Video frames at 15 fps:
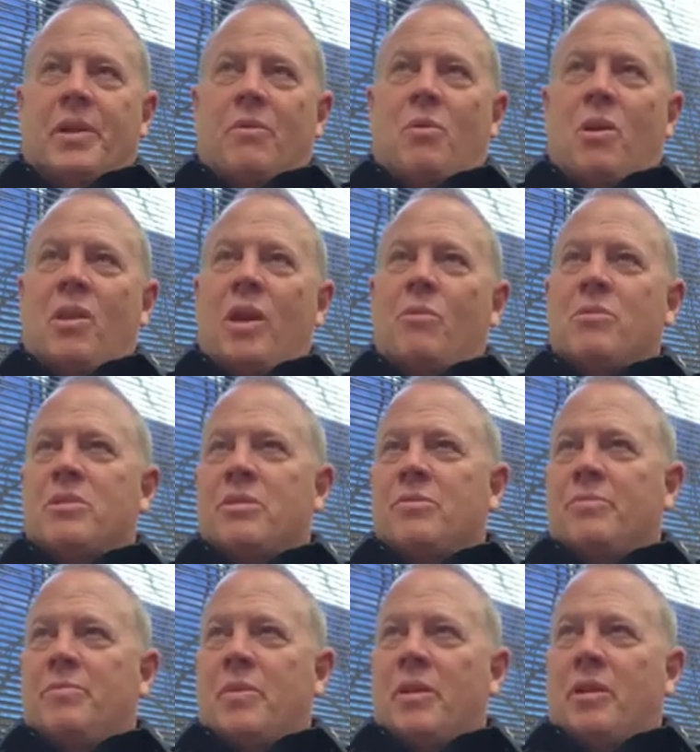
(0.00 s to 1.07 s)
and while that was a,
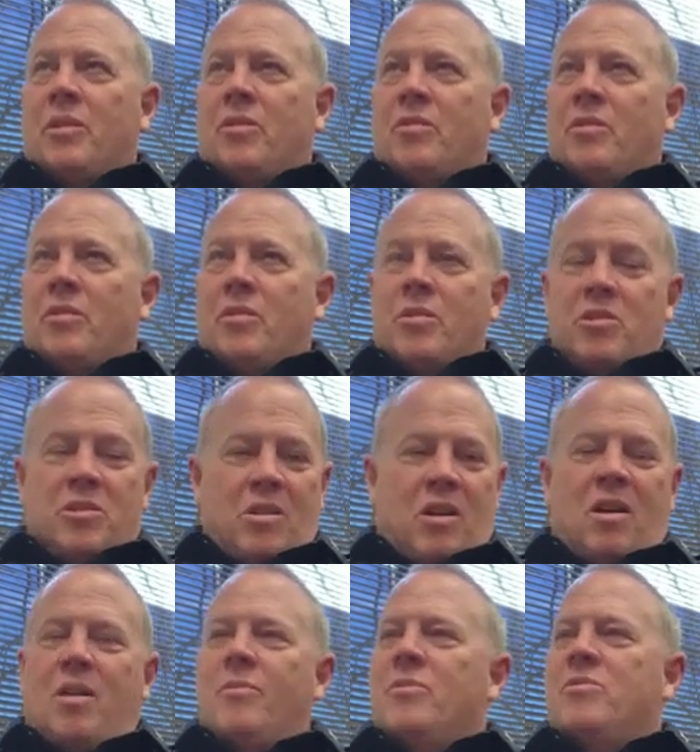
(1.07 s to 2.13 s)
a good
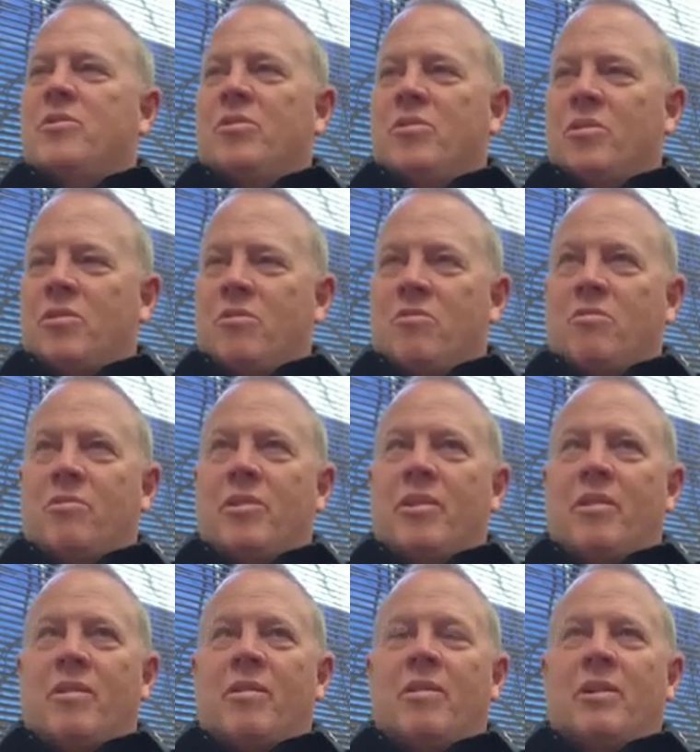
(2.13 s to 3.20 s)
job it was a good
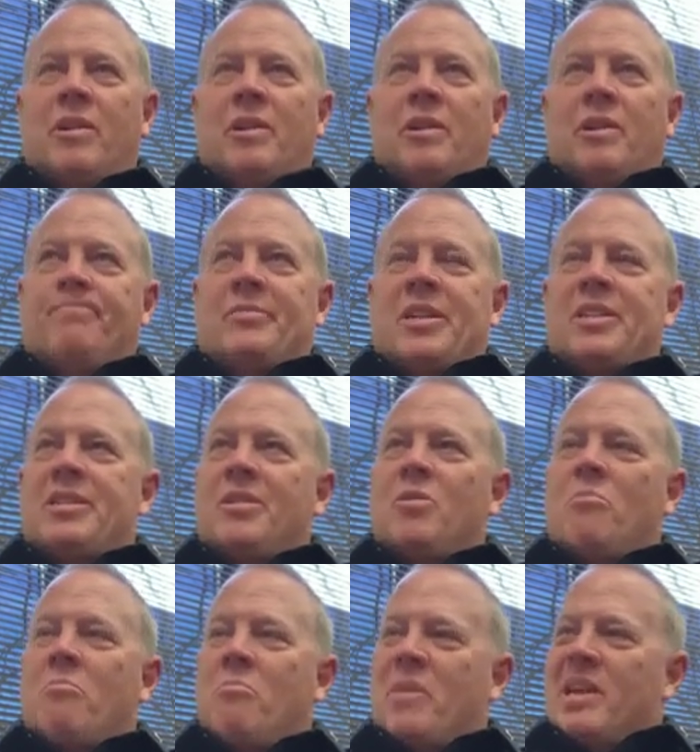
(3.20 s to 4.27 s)
career i
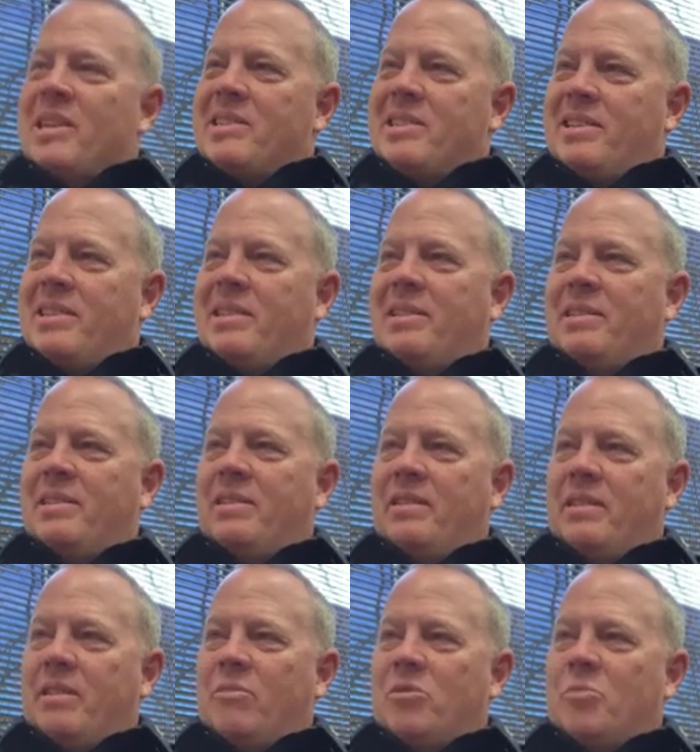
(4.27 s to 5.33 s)
still missed
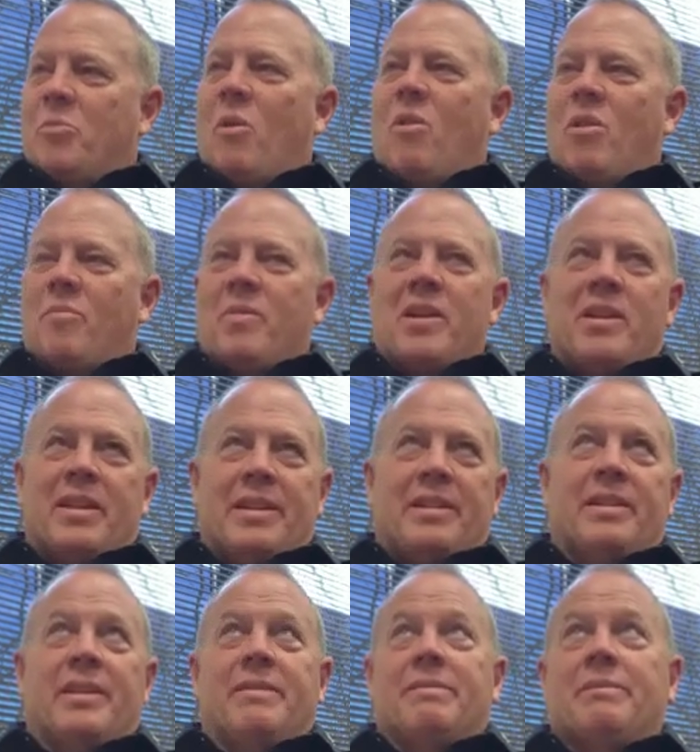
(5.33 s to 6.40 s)
there was a part of me
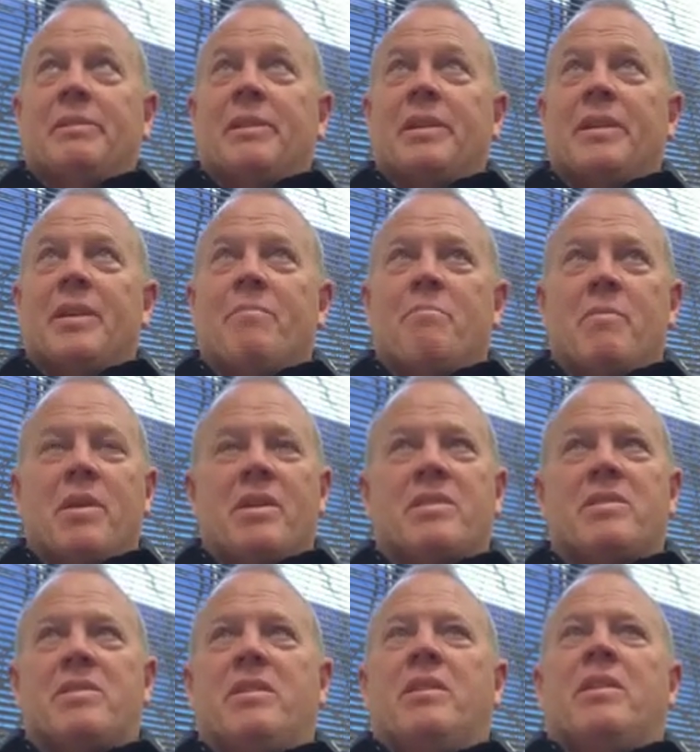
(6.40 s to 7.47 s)
that that really
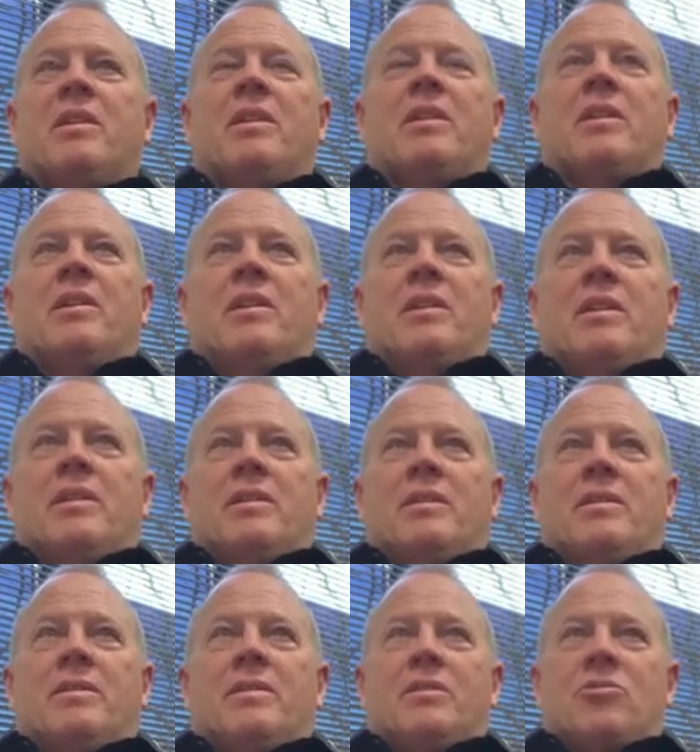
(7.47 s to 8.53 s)
missed
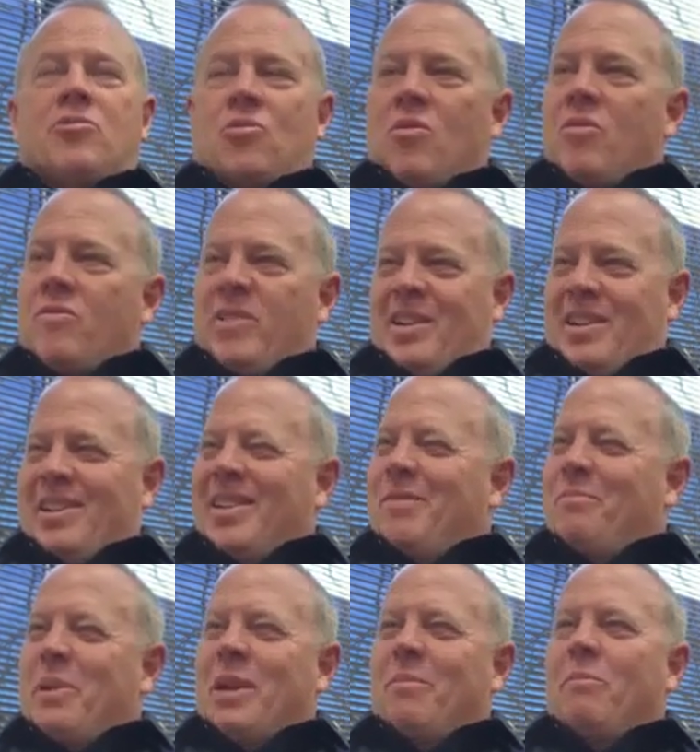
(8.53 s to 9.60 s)
serving
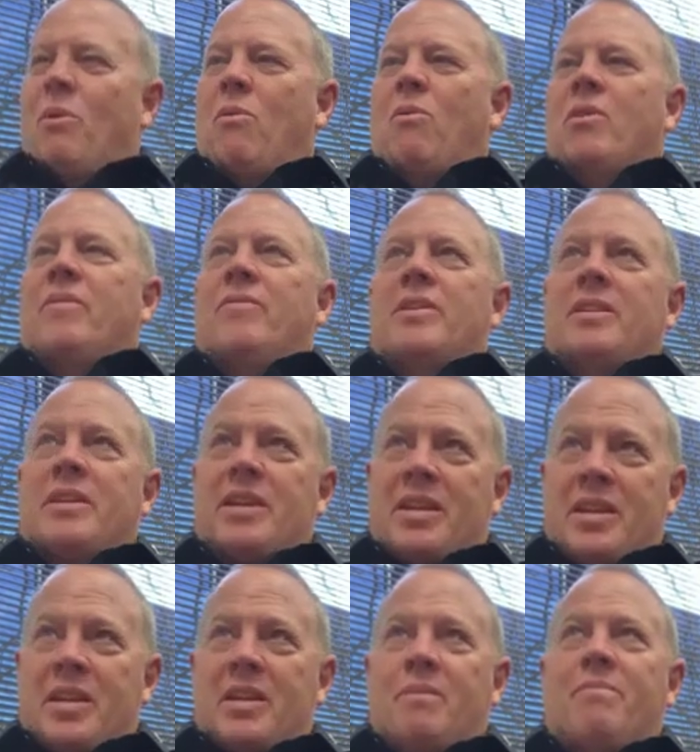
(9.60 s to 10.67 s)
and being part of a
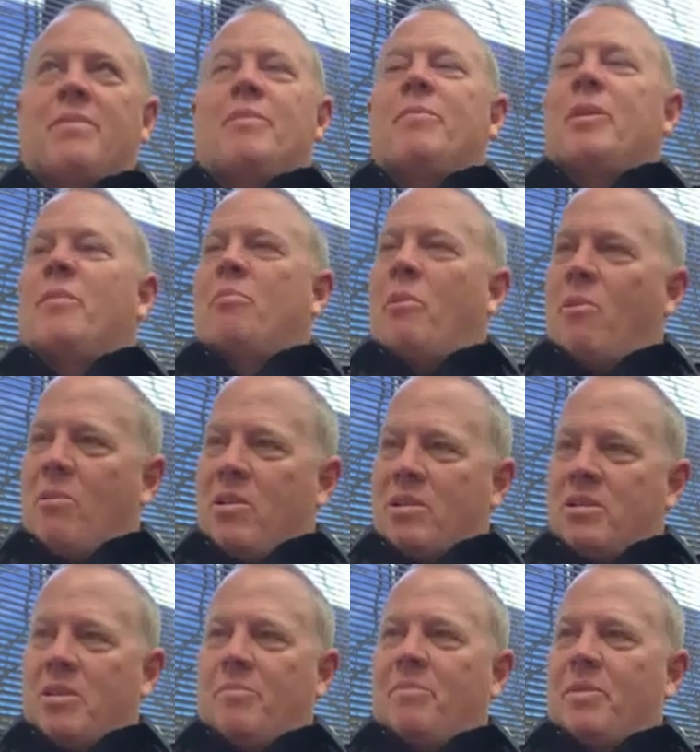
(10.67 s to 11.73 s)
team and being part
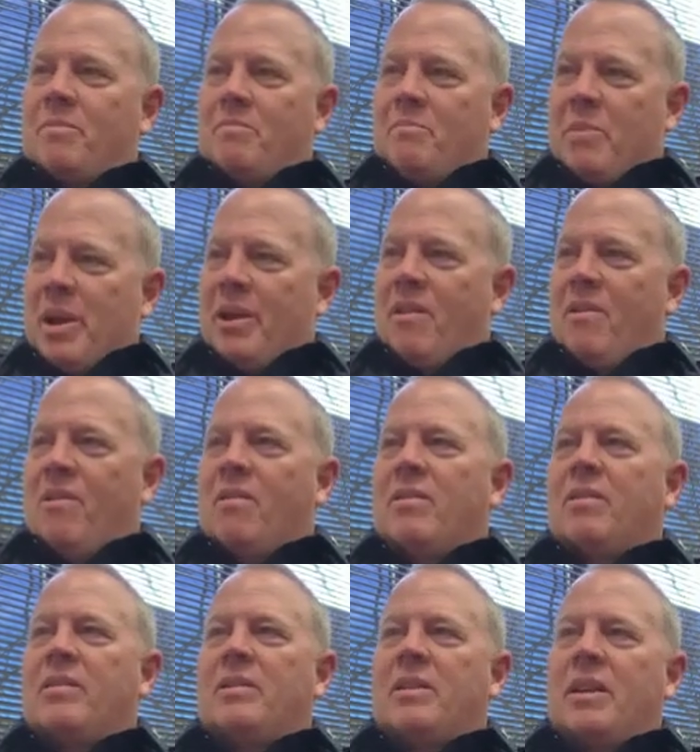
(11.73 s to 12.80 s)
of something
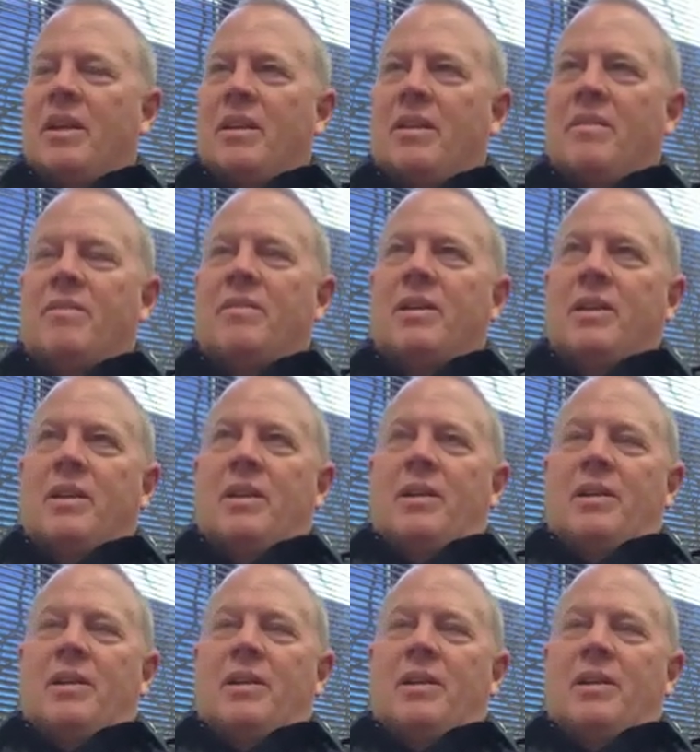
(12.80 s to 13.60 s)
bigger. Mm-hmm. And